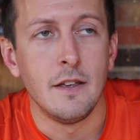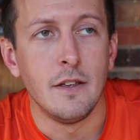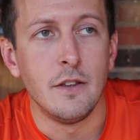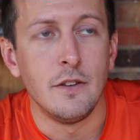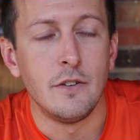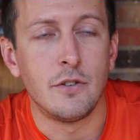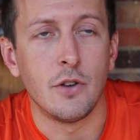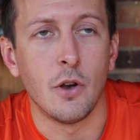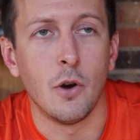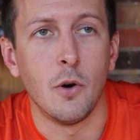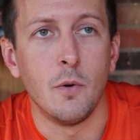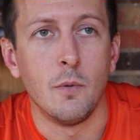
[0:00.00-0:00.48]

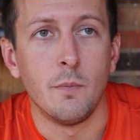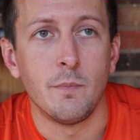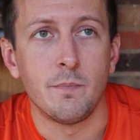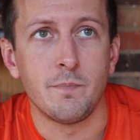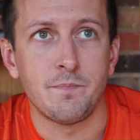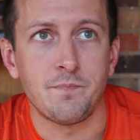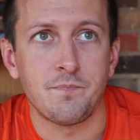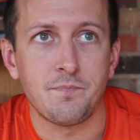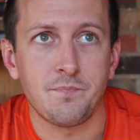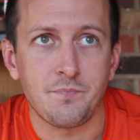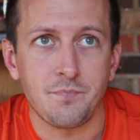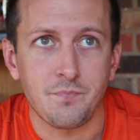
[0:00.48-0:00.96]
So
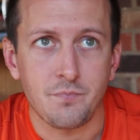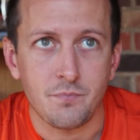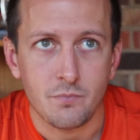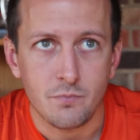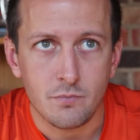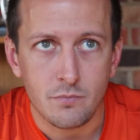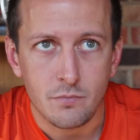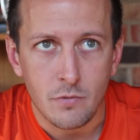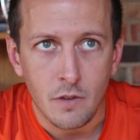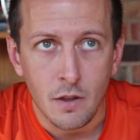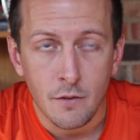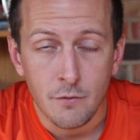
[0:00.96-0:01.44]

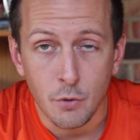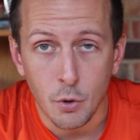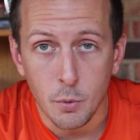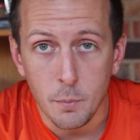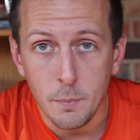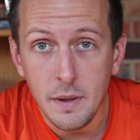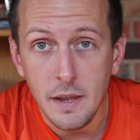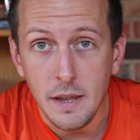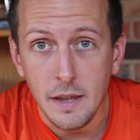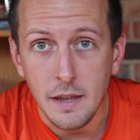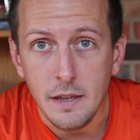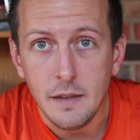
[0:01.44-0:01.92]
for
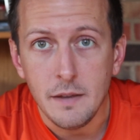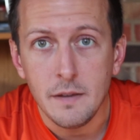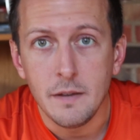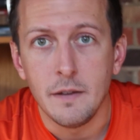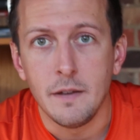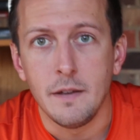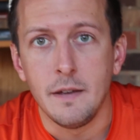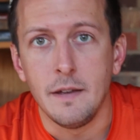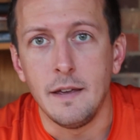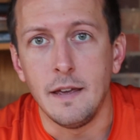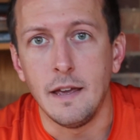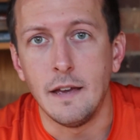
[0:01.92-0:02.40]
me,
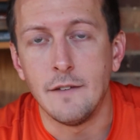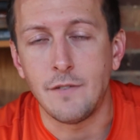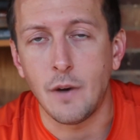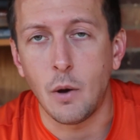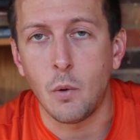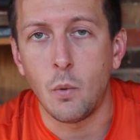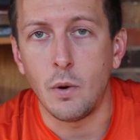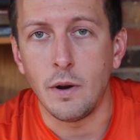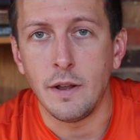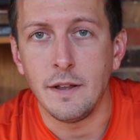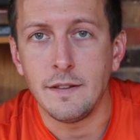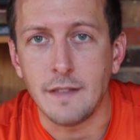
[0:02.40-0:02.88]
if I
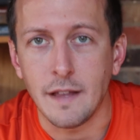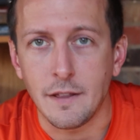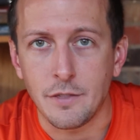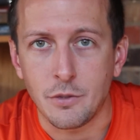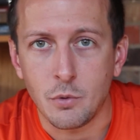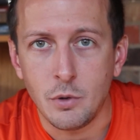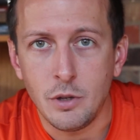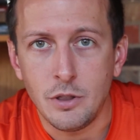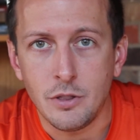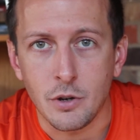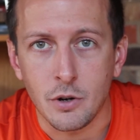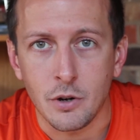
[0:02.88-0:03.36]
want to hit that
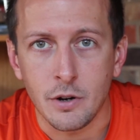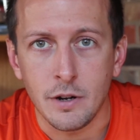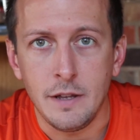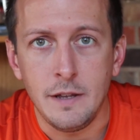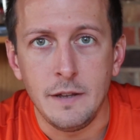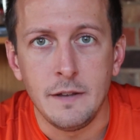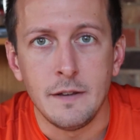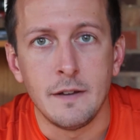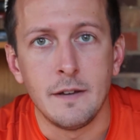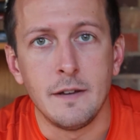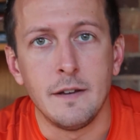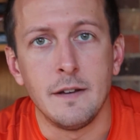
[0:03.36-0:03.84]

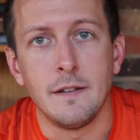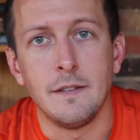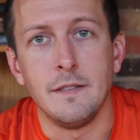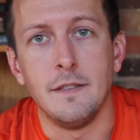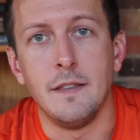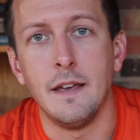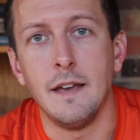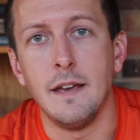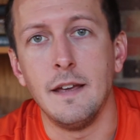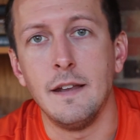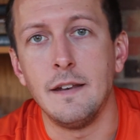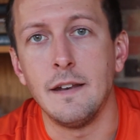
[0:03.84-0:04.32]
330,
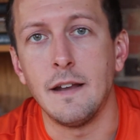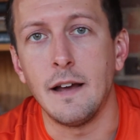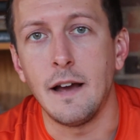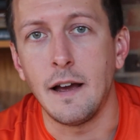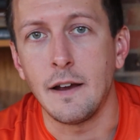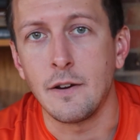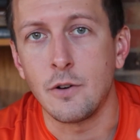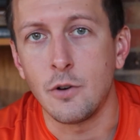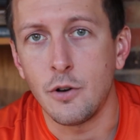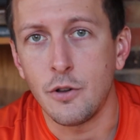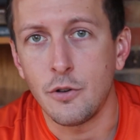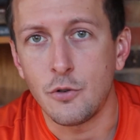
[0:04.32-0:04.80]
then
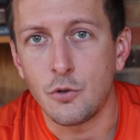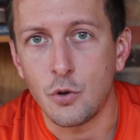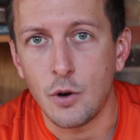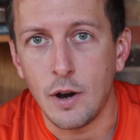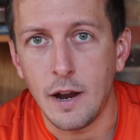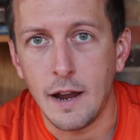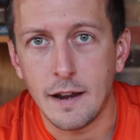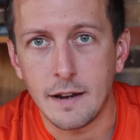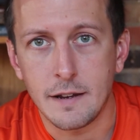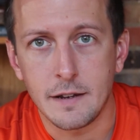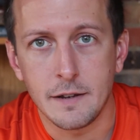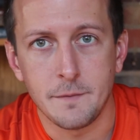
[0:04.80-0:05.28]
I go to the
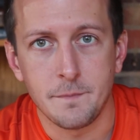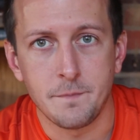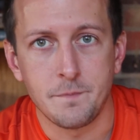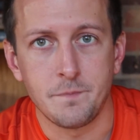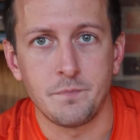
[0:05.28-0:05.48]
track.